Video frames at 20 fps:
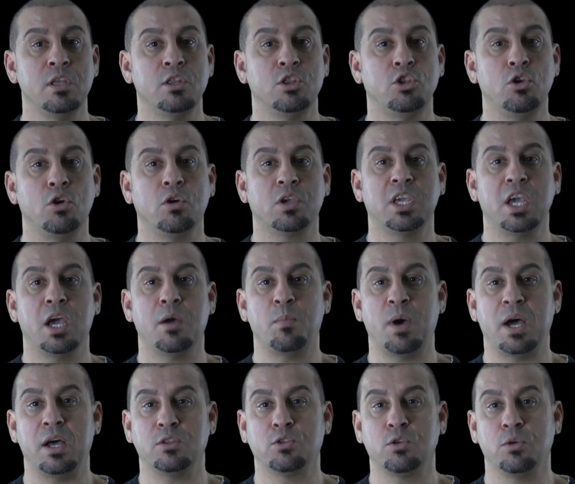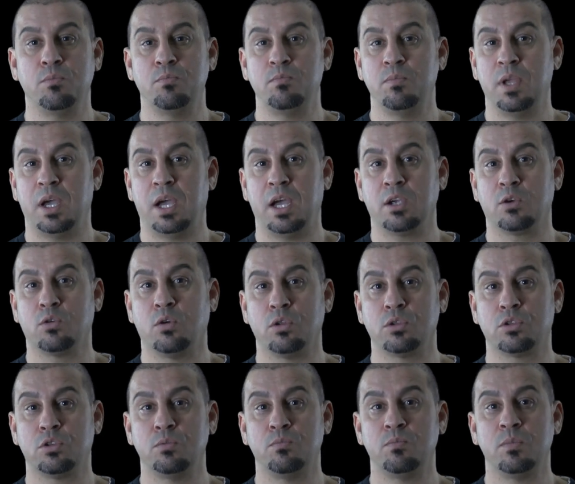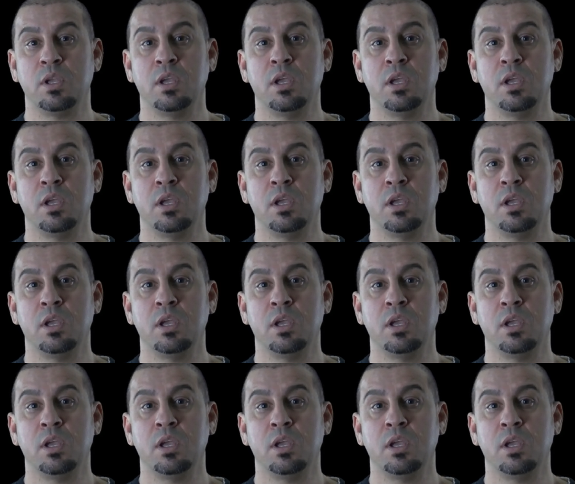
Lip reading: Ti ho chiamato, I called you.